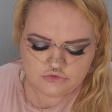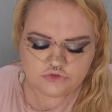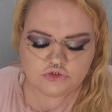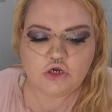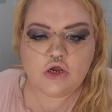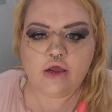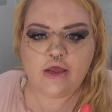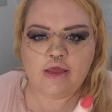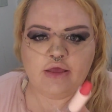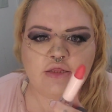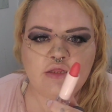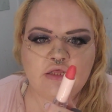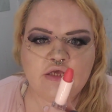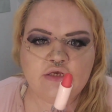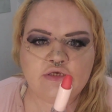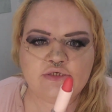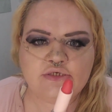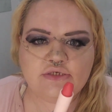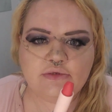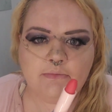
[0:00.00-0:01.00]
trying
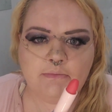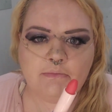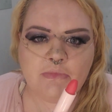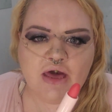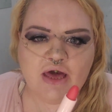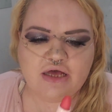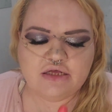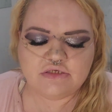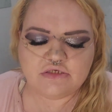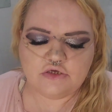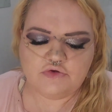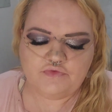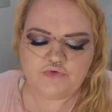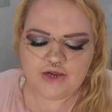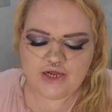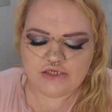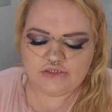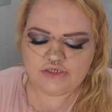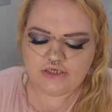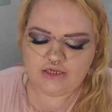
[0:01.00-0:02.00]
this matte
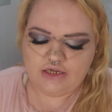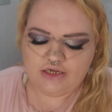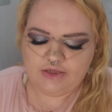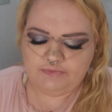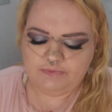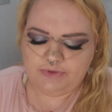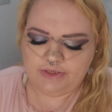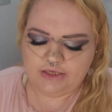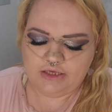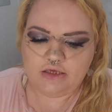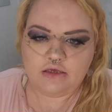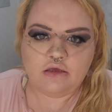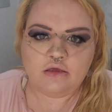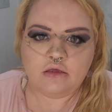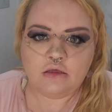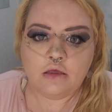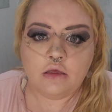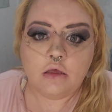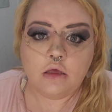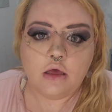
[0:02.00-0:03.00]
red lippy,
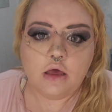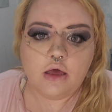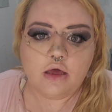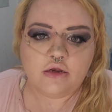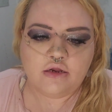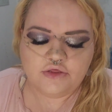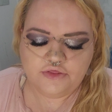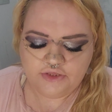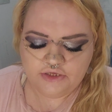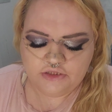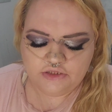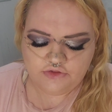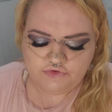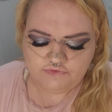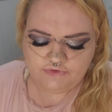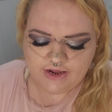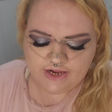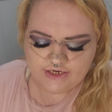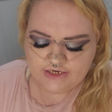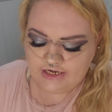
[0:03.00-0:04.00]
and I think the
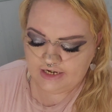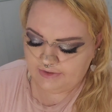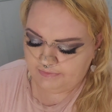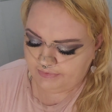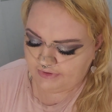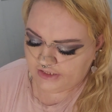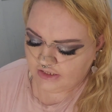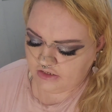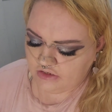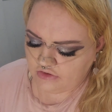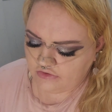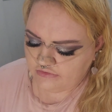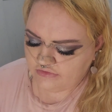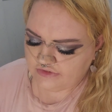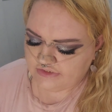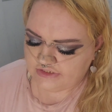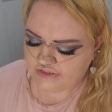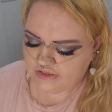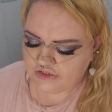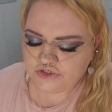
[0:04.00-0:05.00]
red lippy
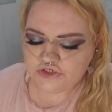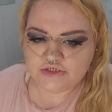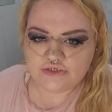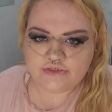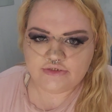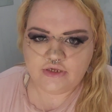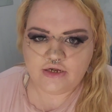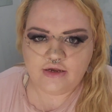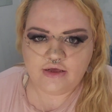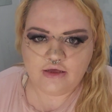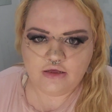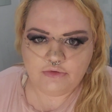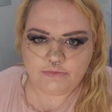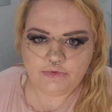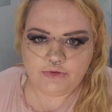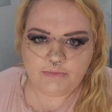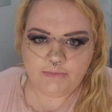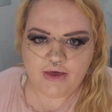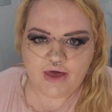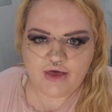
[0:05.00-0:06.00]
goes just a little
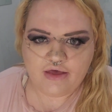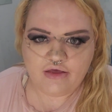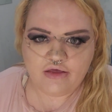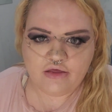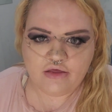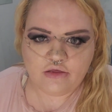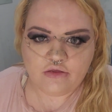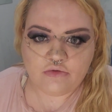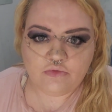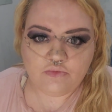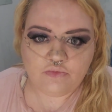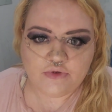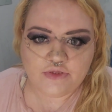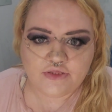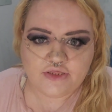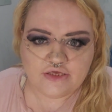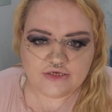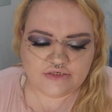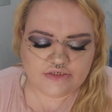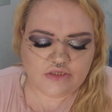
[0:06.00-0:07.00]
bit better
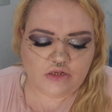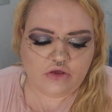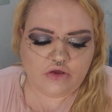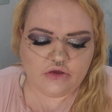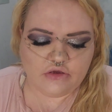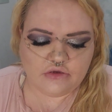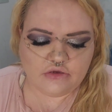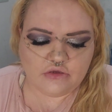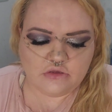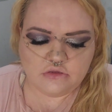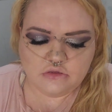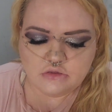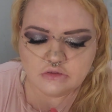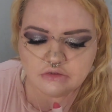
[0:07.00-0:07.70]
with this look.